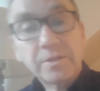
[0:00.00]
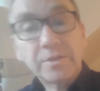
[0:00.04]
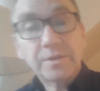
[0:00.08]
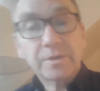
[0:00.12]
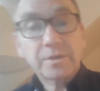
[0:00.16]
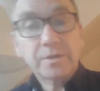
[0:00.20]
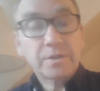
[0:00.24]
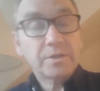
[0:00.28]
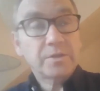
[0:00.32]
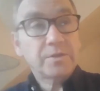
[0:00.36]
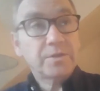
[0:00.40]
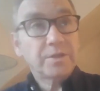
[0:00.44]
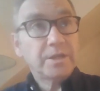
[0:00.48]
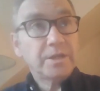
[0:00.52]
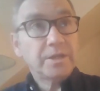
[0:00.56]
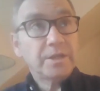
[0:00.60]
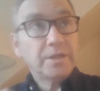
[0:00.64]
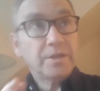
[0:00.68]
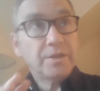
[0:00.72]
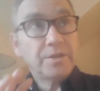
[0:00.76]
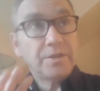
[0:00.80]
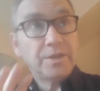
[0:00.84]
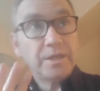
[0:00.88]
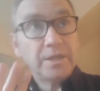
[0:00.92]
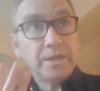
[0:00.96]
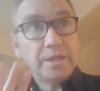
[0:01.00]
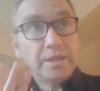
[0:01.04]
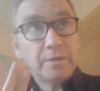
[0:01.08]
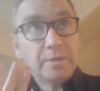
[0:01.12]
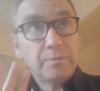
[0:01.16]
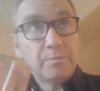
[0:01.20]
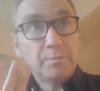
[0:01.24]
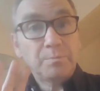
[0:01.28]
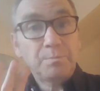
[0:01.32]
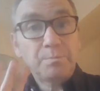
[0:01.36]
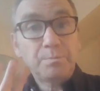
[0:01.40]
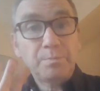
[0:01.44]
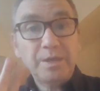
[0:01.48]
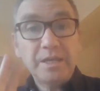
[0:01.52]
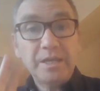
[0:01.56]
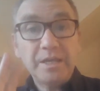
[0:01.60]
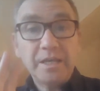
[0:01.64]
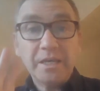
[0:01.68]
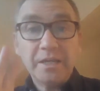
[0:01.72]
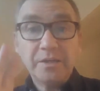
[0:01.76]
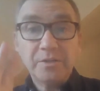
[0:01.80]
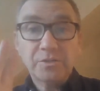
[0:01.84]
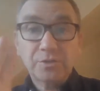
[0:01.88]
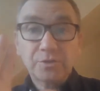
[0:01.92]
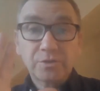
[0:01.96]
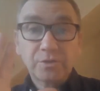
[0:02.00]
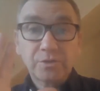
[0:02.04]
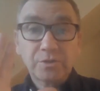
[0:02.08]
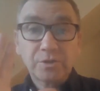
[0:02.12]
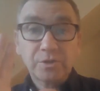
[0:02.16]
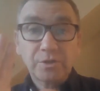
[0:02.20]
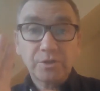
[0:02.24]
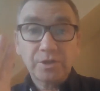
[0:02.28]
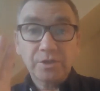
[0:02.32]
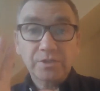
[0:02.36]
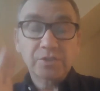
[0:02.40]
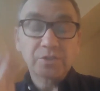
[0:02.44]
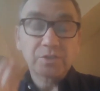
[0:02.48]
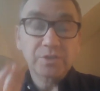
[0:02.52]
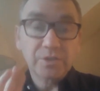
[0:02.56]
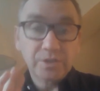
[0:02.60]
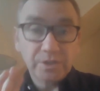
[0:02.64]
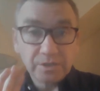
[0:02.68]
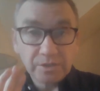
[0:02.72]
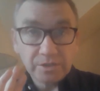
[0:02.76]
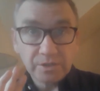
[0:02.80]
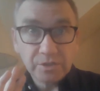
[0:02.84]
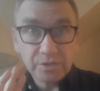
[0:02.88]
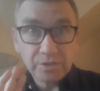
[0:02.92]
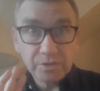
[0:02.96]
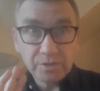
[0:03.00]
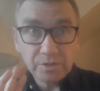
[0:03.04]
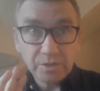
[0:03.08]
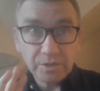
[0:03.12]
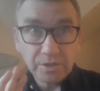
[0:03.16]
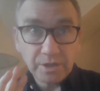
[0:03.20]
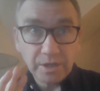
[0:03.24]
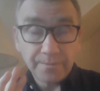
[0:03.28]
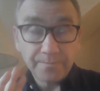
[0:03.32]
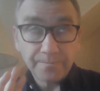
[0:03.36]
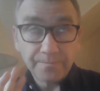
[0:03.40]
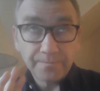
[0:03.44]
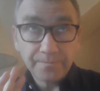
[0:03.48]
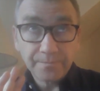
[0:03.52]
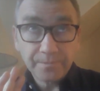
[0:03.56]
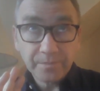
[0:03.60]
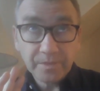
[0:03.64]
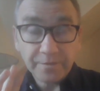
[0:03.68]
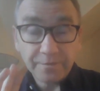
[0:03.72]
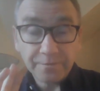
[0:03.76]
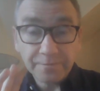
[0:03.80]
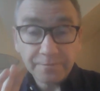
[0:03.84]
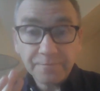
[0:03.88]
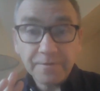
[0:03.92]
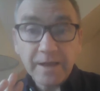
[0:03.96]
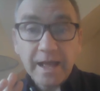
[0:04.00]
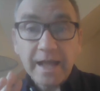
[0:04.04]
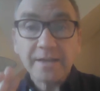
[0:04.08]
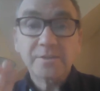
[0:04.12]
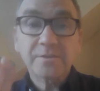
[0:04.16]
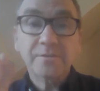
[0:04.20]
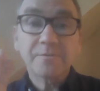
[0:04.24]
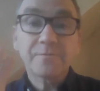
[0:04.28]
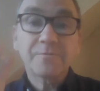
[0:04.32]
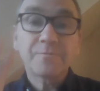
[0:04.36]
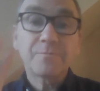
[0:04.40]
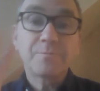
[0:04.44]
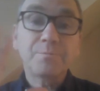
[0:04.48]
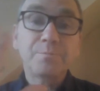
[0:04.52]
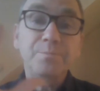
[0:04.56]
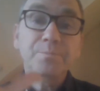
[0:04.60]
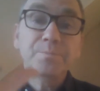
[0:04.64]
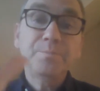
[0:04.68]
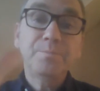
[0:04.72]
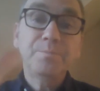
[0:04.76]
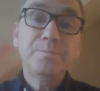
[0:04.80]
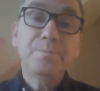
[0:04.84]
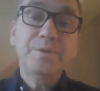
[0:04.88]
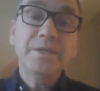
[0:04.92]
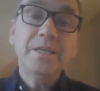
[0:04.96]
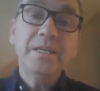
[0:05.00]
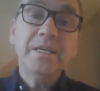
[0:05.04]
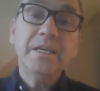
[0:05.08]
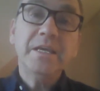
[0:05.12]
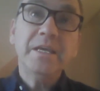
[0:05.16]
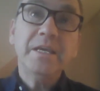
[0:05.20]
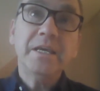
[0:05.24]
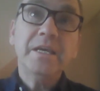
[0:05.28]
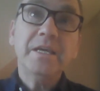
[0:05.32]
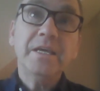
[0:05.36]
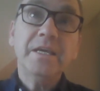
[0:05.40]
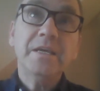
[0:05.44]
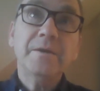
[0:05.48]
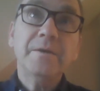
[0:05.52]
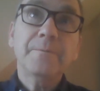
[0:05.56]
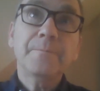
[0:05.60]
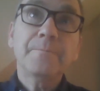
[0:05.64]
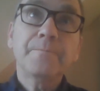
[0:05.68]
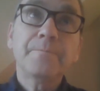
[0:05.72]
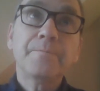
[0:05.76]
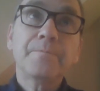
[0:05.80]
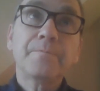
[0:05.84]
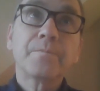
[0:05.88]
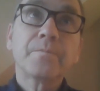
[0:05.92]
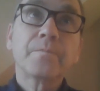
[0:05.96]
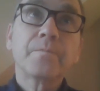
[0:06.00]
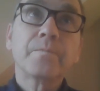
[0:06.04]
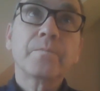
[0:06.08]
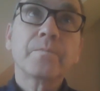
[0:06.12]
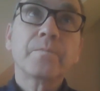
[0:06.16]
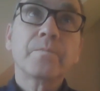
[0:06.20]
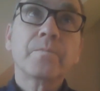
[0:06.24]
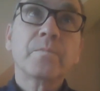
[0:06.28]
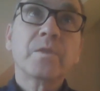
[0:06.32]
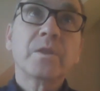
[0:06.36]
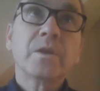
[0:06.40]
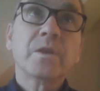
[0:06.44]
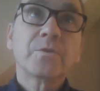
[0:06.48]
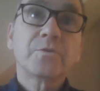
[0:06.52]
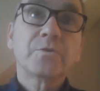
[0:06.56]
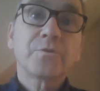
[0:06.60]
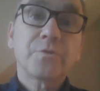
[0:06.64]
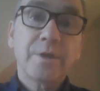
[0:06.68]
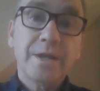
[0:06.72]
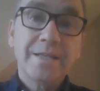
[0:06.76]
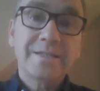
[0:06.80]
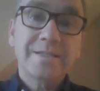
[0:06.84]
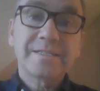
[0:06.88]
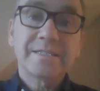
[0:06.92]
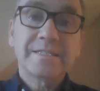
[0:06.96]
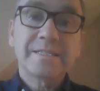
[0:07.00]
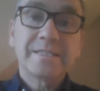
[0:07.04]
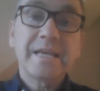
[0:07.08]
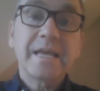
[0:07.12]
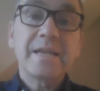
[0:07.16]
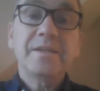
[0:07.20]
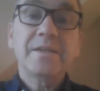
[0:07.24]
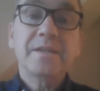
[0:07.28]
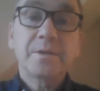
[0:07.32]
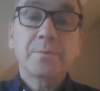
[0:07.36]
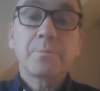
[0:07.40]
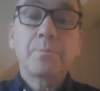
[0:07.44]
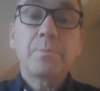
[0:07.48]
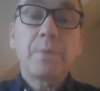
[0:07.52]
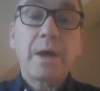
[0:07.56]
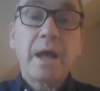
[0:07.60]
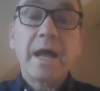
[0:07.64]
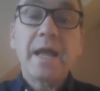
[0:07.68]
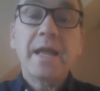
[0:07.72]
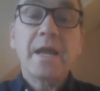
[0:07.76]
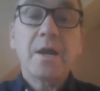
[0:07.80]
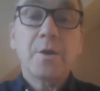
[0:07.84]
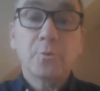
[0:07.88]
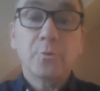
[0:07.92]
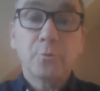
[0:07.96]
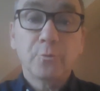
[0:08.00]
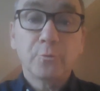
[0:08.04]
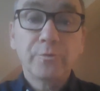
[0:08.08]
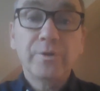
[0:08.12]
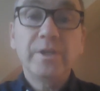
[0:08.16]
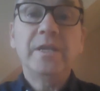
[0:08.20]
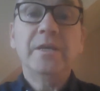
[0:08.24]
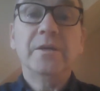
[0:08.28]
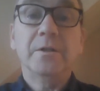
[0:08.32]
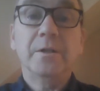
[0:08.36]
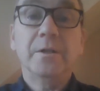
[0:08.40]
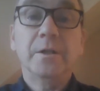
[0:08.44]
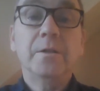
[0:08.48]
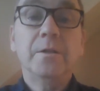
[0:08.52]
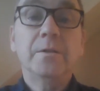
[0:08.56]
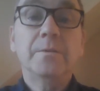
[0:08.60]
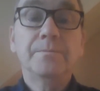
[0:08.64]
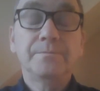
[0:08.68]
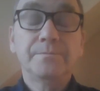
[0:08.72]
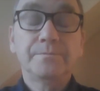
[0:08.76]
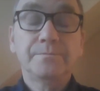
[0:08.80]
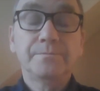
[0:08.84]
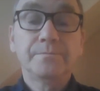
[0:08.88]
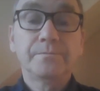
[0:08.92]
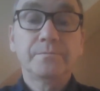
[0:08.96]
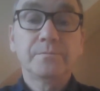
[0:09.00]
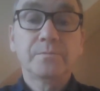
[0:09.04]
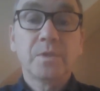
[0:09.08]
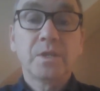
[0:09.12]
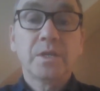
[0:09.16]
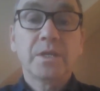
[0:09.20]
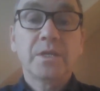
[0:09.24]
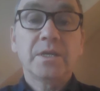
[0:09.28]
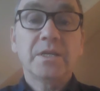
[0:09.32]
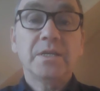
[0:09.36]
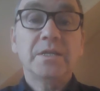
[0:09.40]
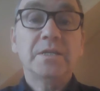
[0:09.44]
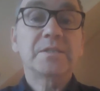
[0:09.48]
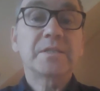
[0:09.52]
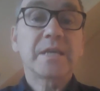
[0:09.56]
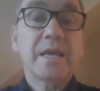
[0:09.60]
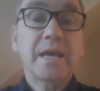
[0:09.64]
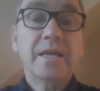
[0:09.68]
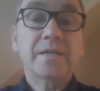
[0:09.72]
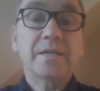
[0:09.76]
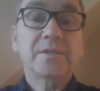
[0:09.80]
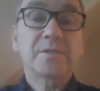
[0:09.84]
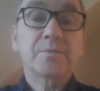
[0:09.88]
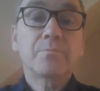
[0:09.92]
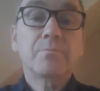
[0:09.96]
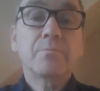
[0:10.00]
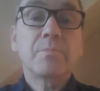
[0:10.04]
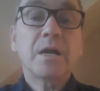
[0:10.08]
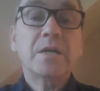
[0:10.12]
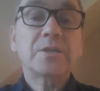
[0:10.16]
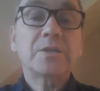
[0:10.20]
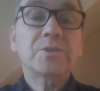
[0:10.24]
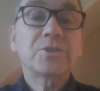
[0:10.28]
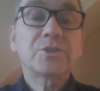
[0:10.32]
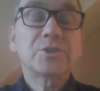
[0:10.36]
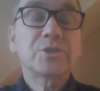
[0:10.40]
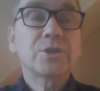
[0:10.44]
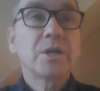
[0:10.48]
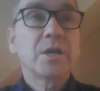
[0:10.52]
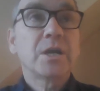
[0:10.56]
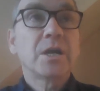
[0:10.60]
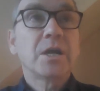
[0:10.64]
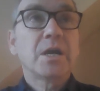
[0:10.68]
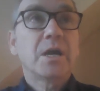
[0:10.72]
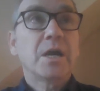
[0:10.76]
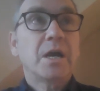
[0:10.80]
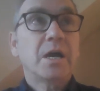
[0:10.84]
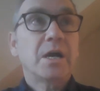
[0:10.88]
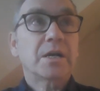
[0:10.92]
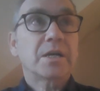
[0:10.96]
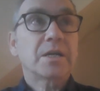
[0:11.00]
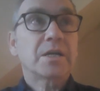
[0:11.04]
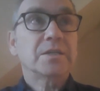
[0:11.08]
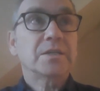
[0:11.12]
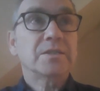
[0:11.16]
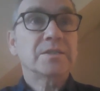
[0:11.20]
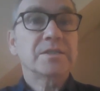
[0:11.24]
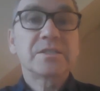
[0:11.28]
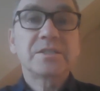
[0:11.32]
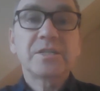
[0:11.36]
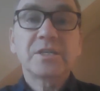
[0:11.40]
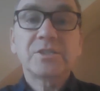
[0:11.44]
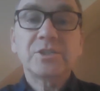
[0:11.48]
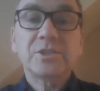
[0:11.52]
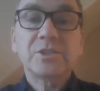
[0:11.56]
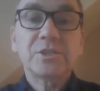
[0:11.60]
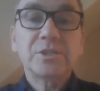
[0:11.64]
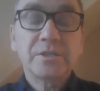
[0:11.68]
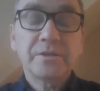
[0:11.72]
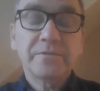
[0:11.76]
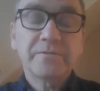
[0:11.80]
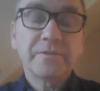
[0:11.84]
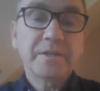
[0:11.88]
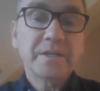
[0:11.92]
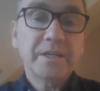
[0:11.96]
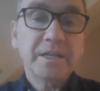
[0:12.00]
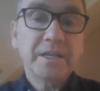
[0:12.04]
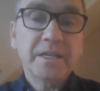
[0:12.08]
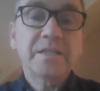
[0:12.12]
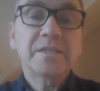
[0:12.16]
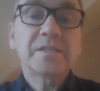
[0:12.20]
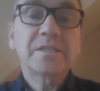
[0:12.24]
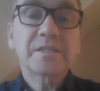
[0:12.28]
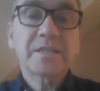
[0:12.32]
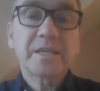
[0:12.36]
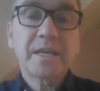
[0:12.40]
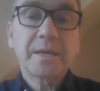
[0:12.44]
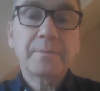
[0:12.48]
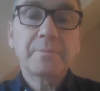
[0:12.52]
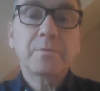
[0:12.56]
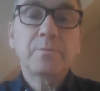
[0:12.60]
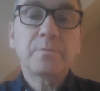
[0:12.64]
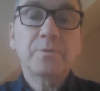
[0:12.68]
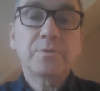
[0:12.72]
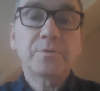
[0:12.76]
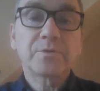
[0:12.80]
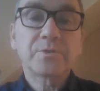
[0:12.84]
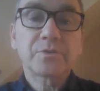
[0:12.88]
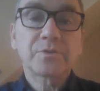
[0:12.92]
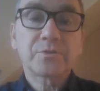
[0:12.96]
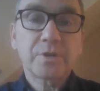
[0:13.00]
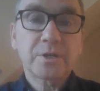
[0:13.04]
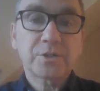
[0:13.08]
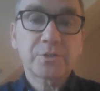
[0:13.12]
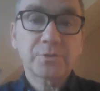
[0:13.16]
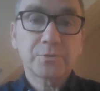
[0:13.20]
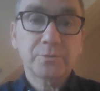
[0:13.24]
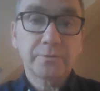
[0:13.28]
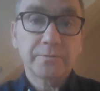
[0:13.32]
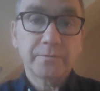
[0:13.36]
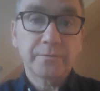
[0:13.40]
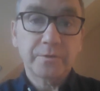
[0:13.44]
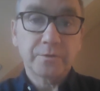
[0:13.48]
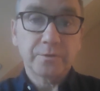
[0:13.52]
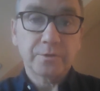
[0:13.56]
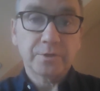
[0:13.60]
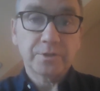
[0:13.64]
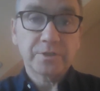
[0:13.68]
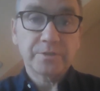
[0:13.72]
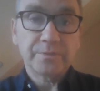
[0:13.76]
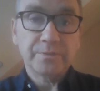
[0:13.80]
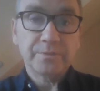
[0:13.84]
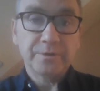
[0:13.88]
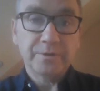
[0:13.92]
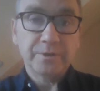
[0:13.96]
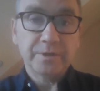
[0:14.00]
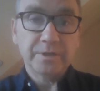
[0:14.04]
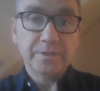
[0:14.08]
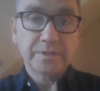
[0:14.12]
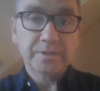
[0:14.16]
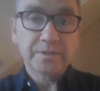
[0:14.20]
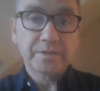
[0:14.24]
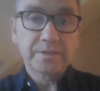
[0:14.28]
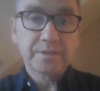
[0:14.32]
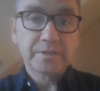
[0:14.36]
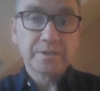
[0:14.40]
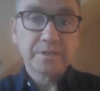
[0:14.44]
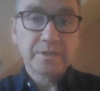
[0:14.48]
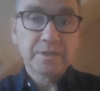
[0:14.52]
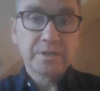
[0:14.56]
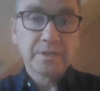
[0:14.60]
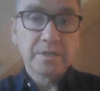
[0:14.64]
the the the being this this um, the fact of being transcended by a real is as much a constitutive and inescapable structure of your experience